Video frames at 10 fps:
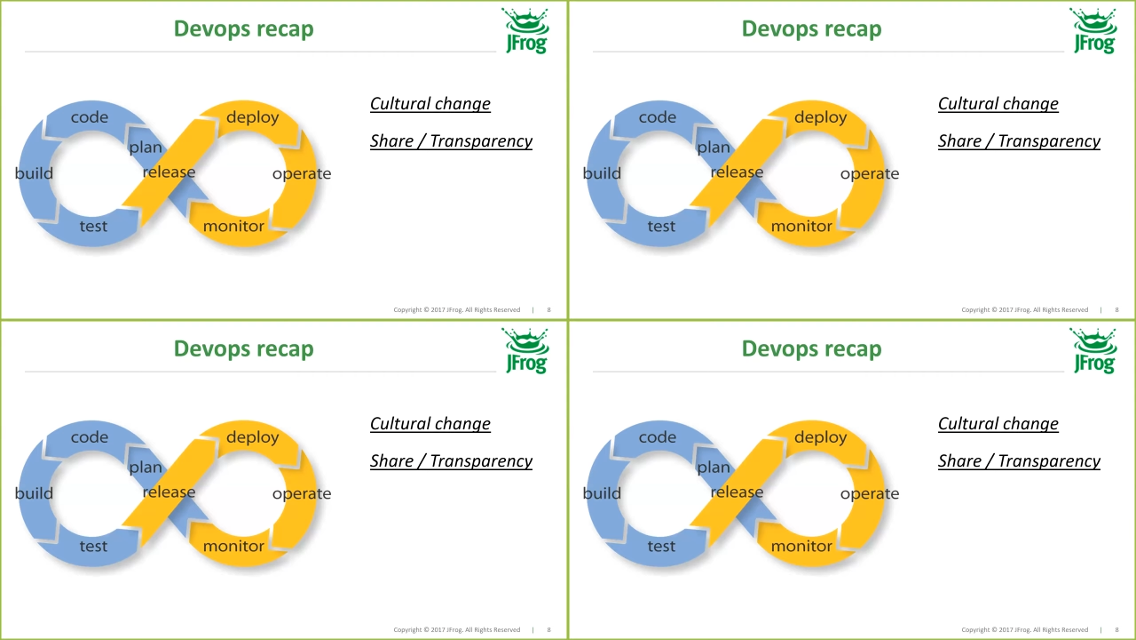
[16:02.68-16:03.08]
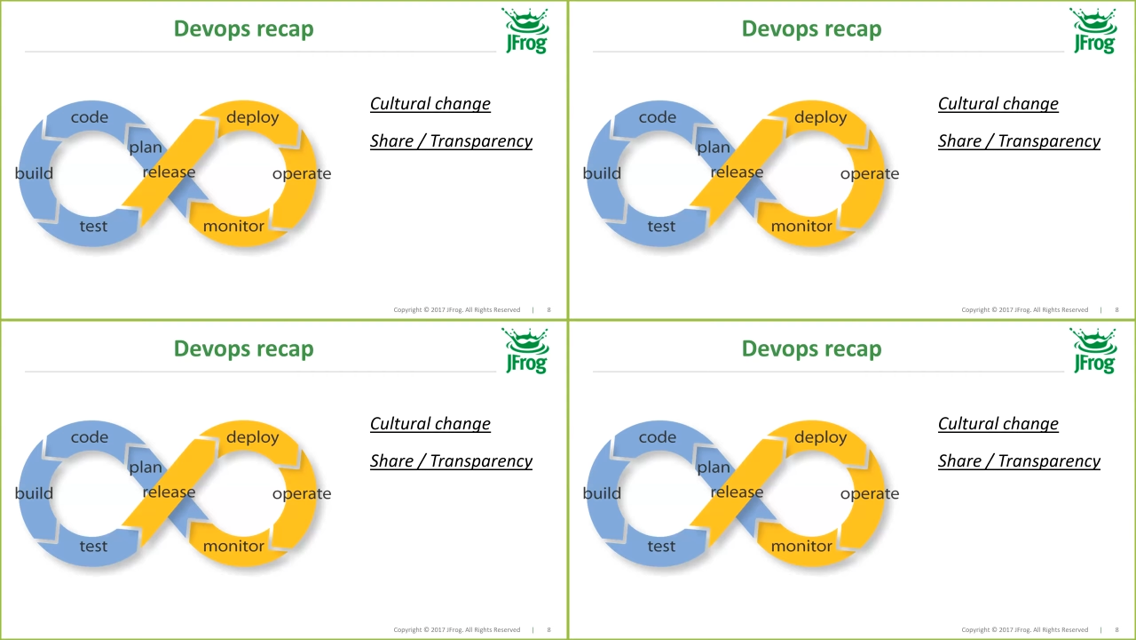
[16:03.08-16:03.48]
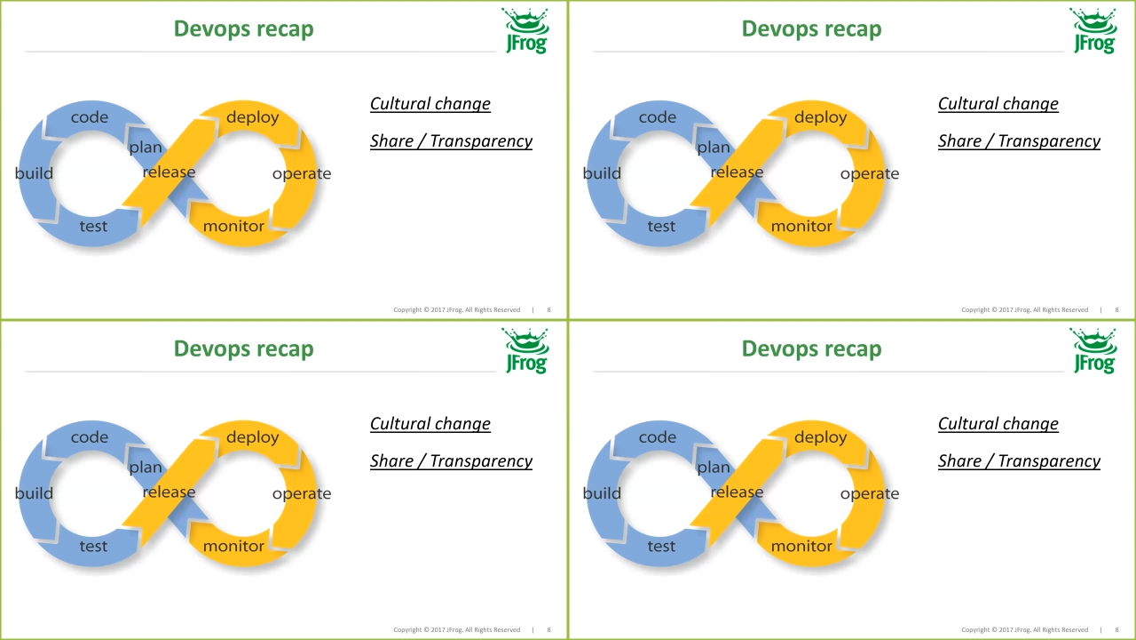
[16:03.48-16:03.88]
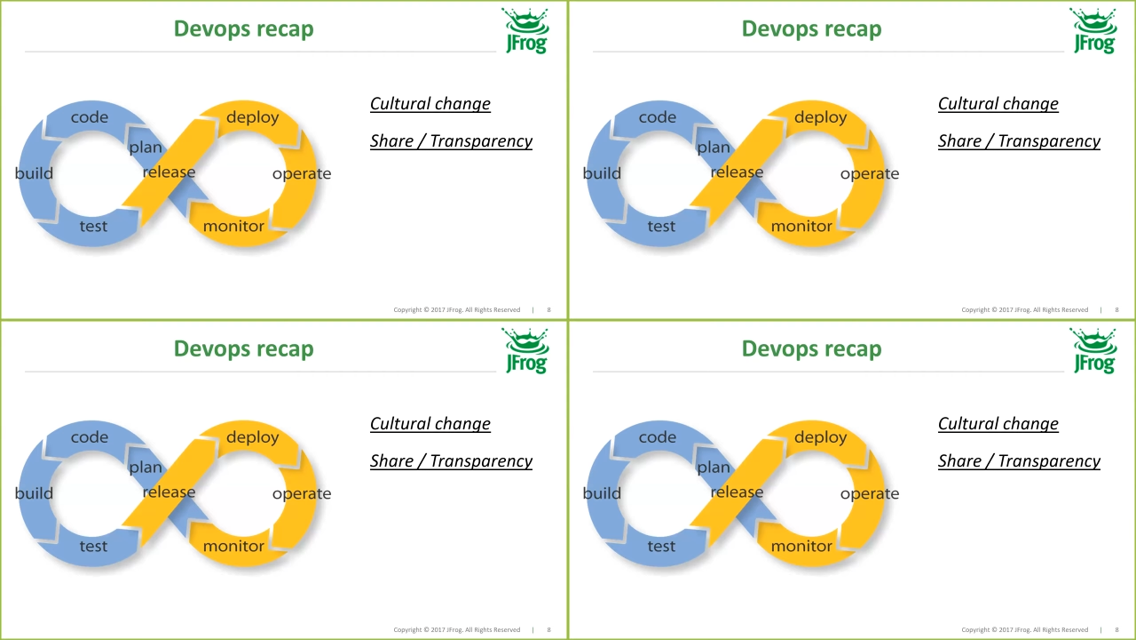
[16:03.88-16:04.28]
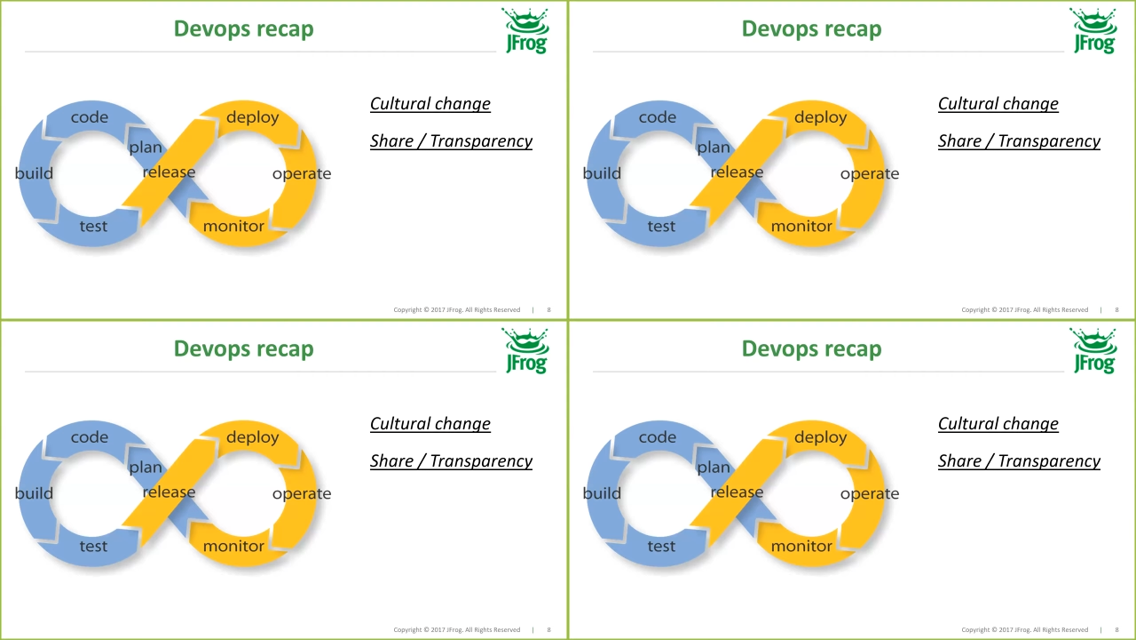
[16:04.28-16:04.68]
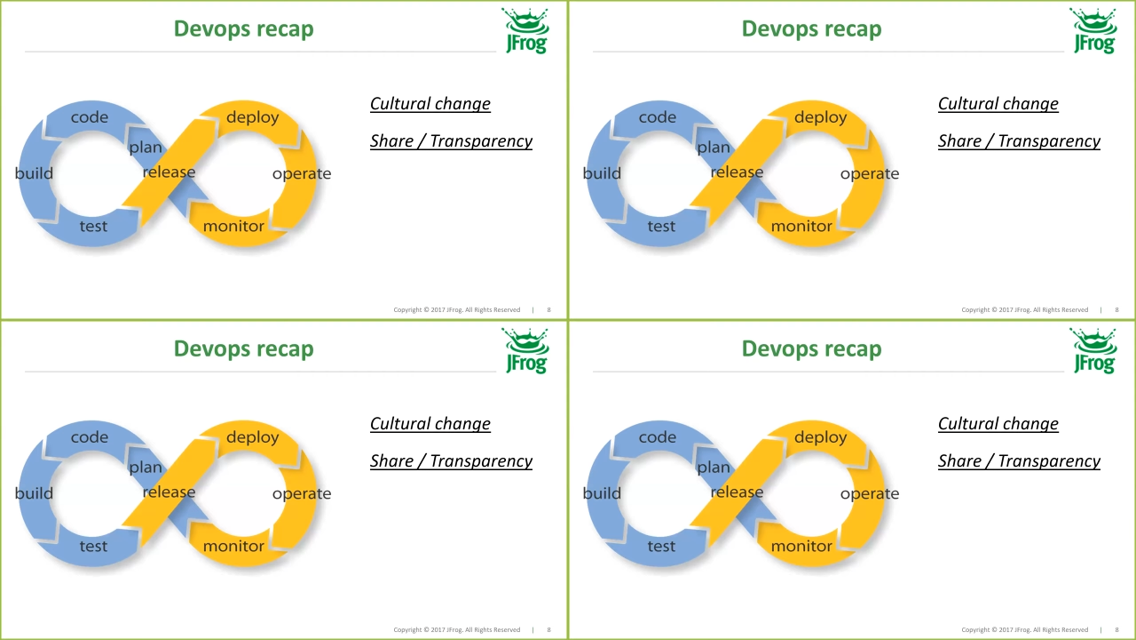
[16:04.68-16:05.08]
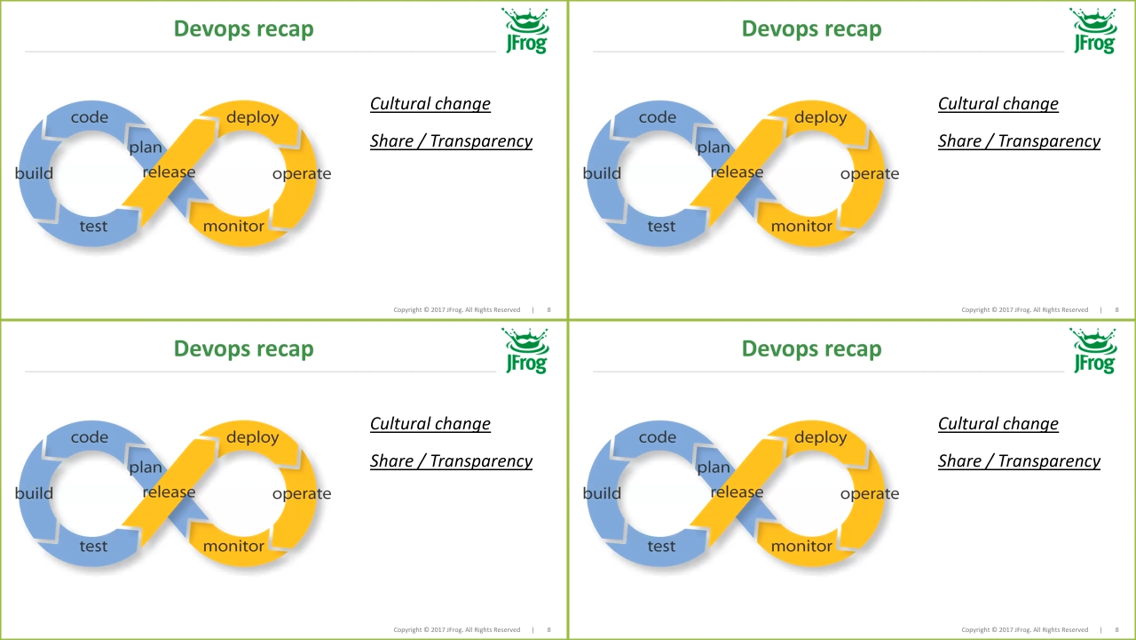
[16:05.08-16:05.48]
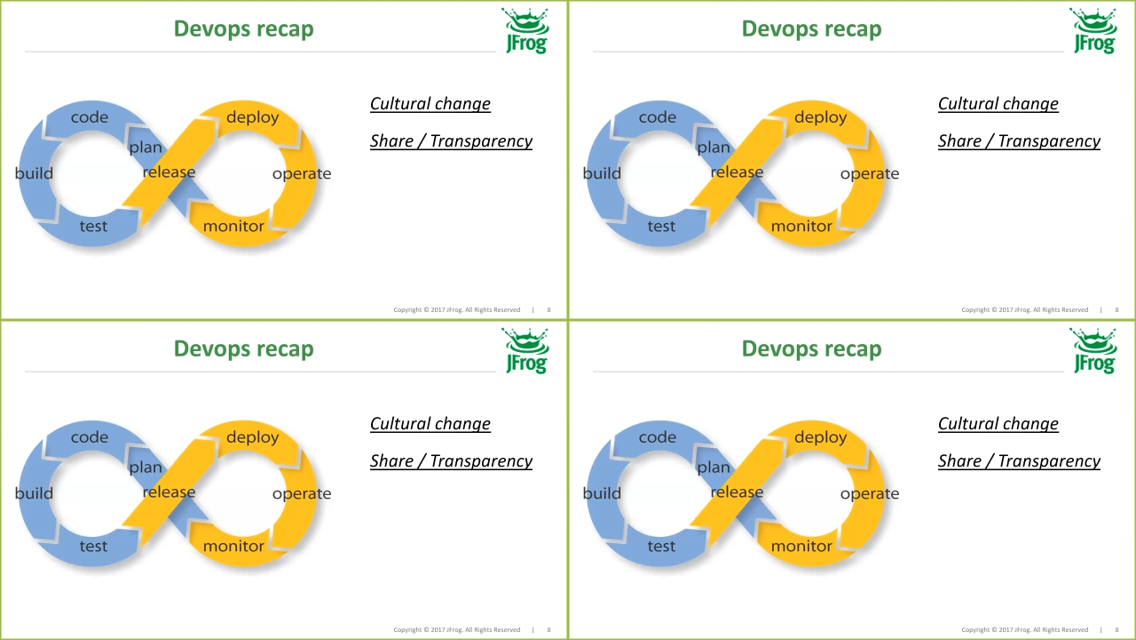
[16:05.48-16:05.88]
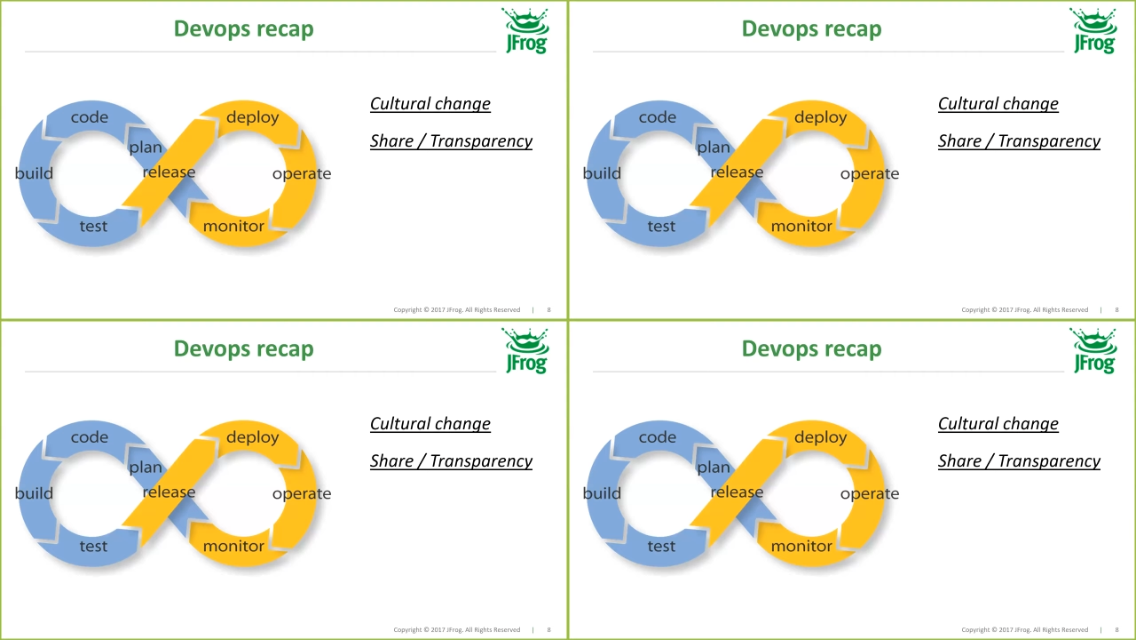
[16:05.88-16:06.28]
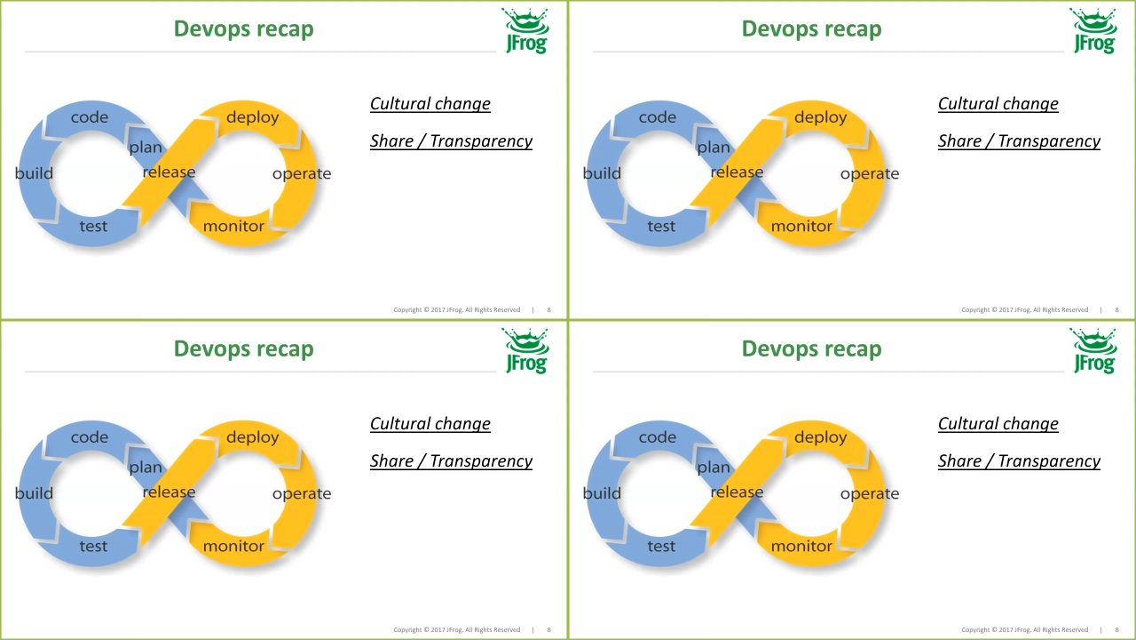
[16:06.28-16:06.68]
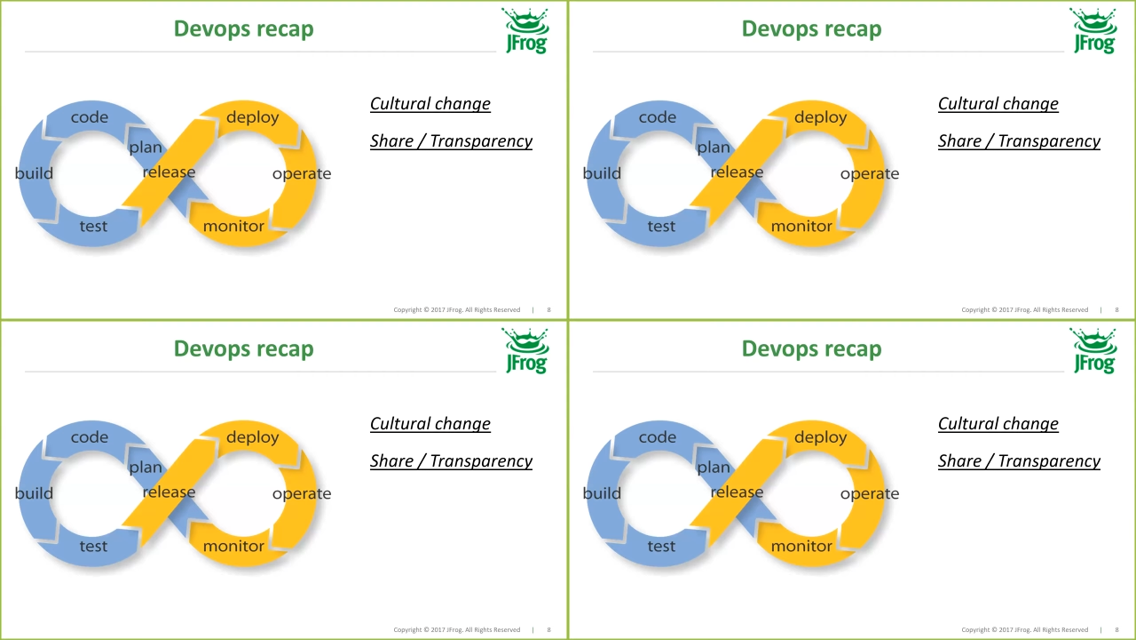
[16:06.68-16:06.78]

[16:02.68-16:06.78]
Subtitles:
(no speaker visible)